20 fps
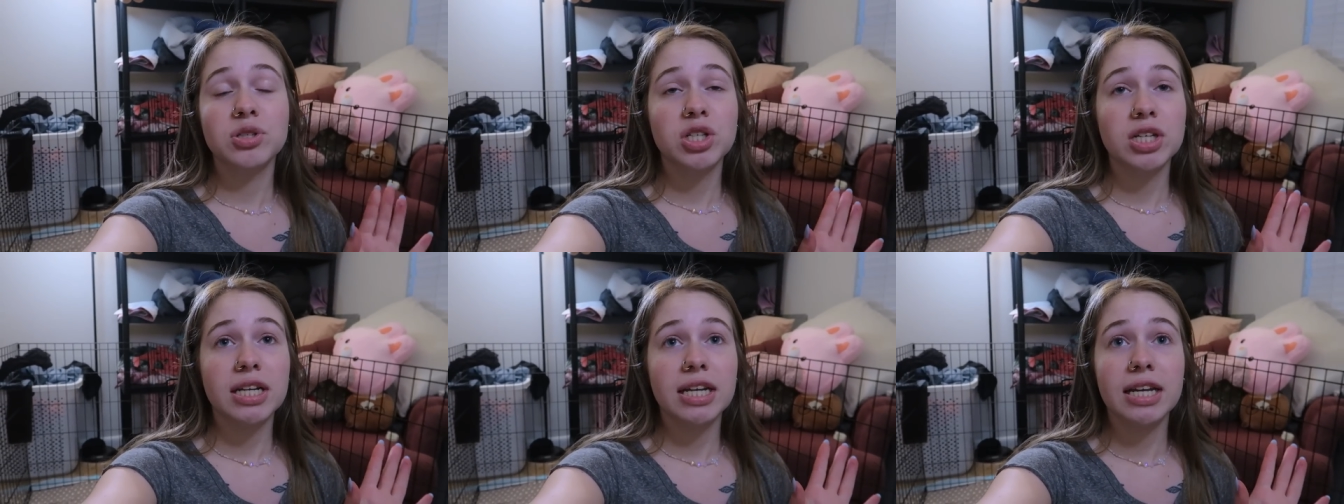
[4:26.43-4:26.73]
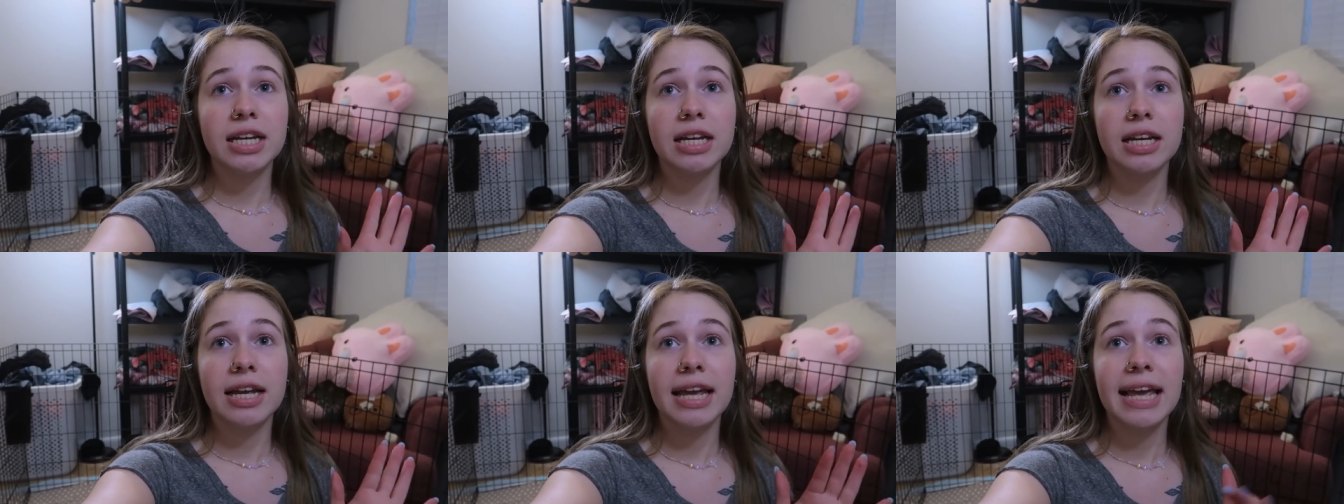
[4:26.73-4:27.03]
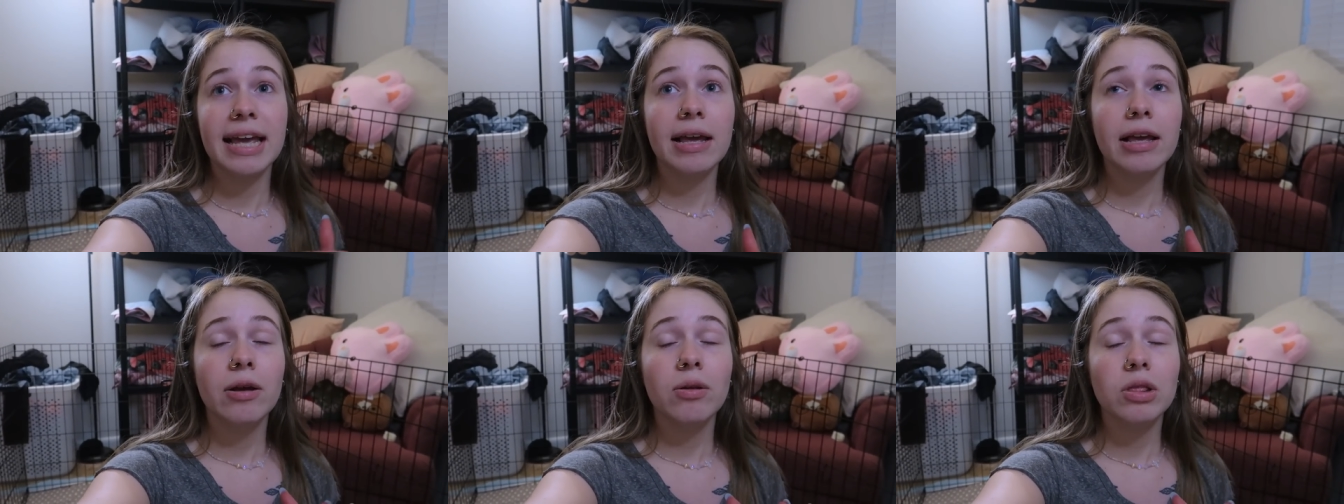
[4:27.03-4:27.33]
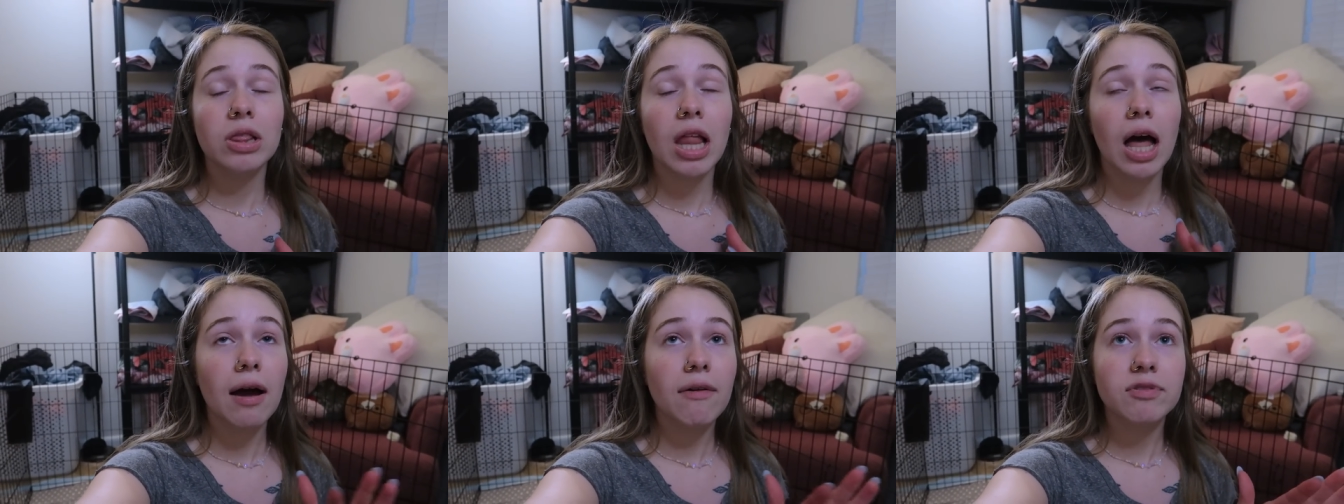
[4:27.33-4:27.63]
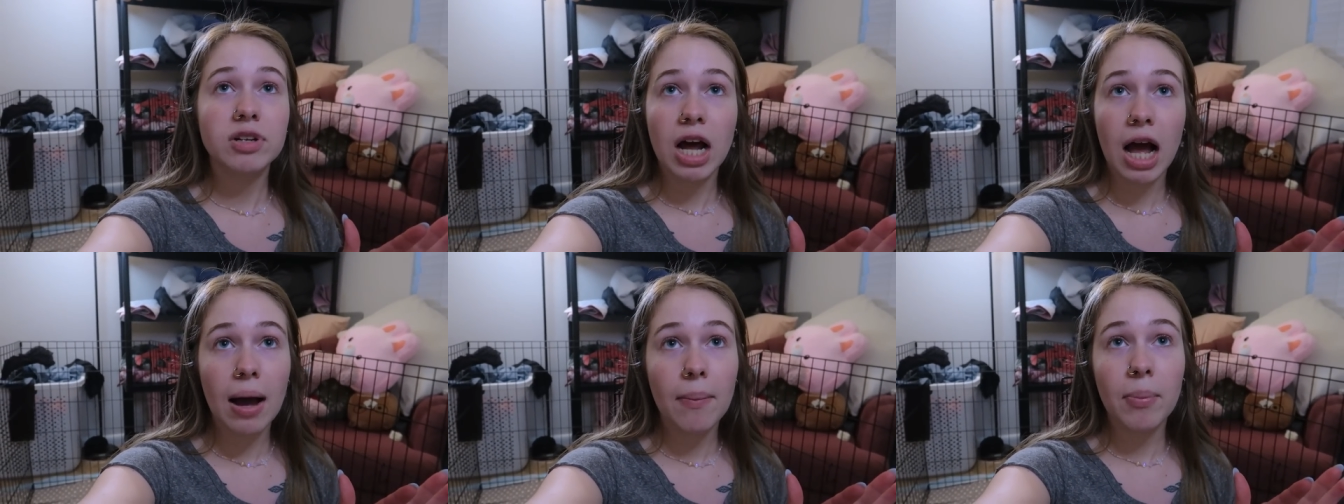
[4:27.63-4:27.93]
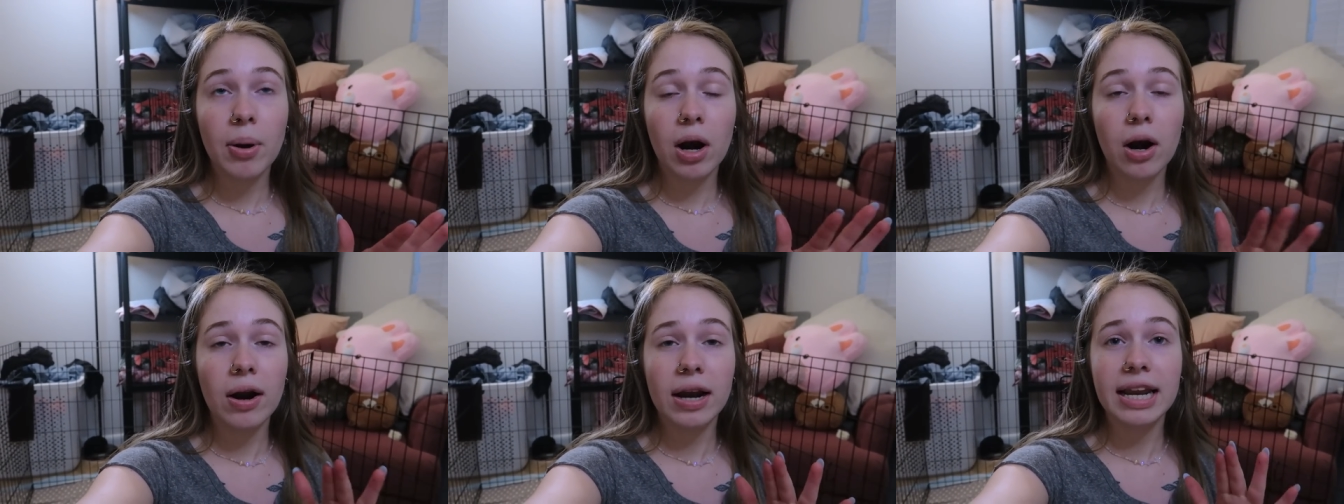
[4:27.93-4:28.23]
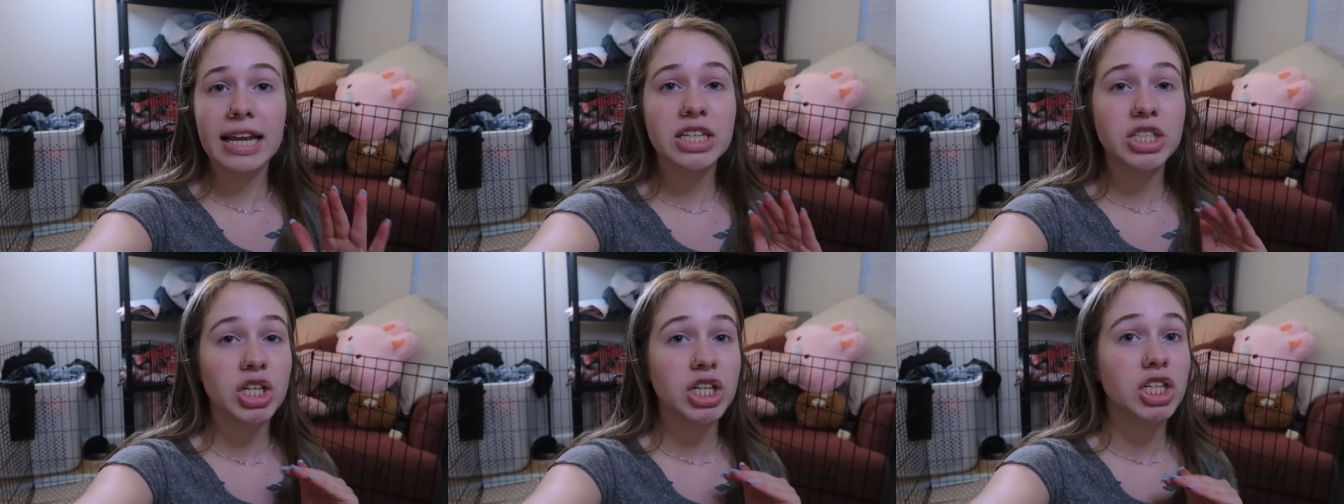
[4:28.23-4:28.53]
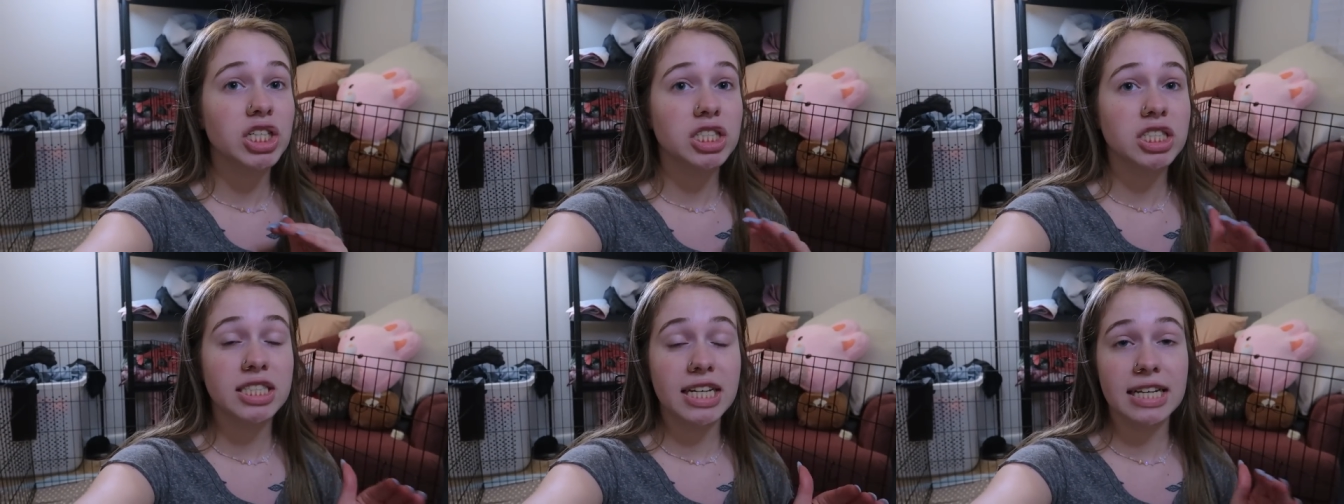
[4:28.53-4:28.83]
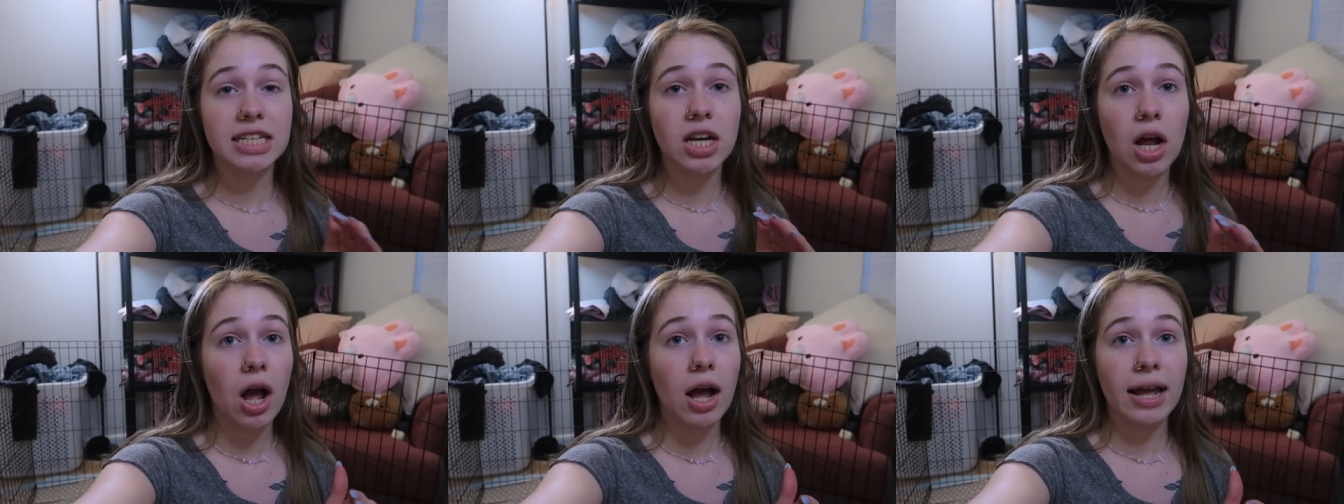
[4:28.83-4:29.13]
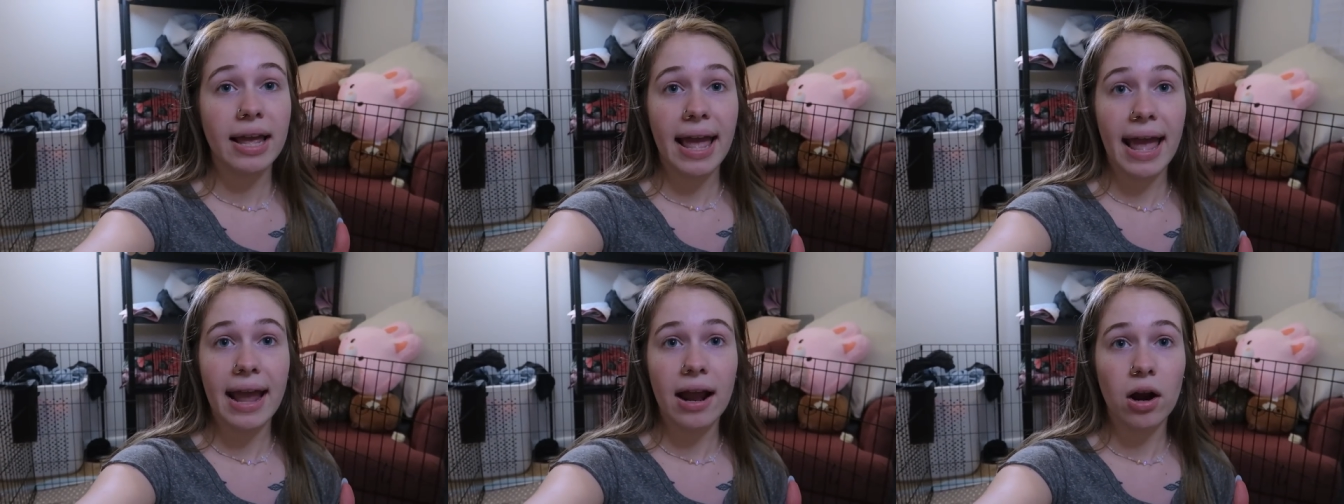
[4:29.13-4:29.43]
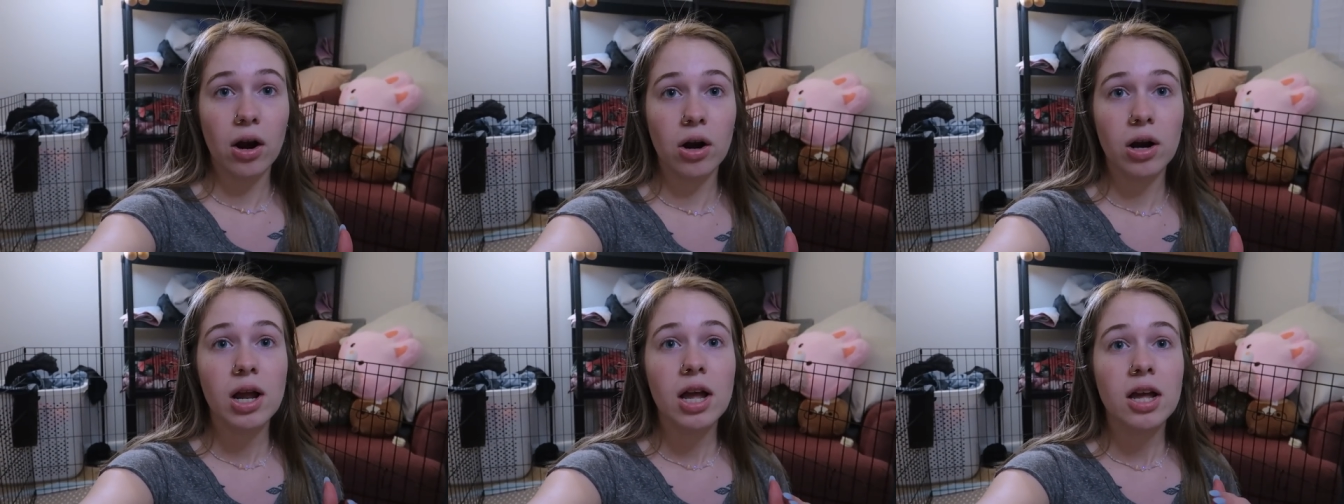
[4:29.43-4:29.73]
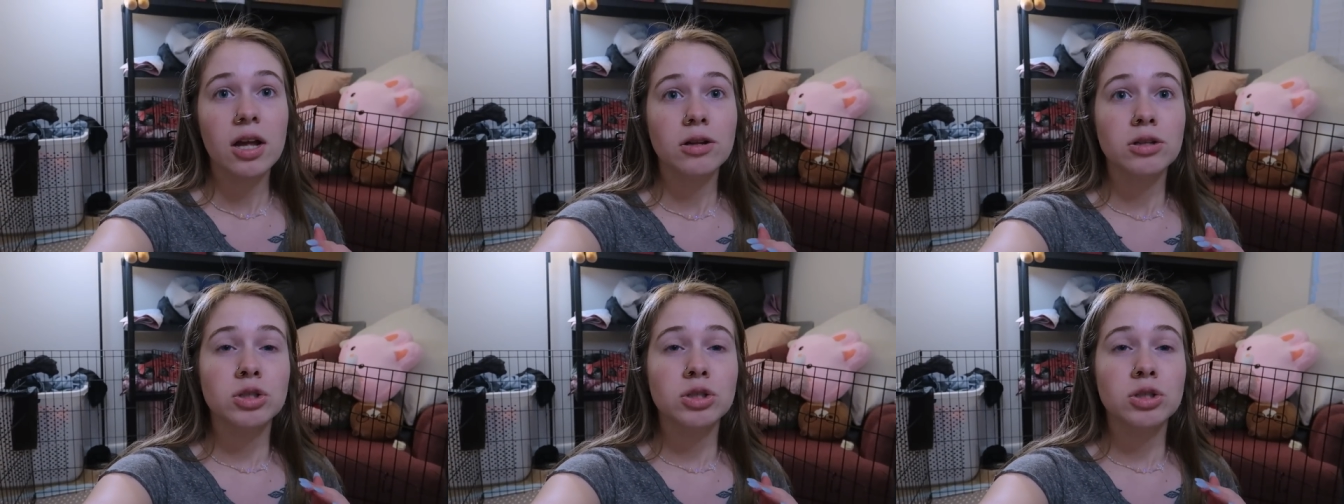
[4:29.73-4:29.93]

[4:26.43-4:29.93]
She he loved hump her and she just did not care.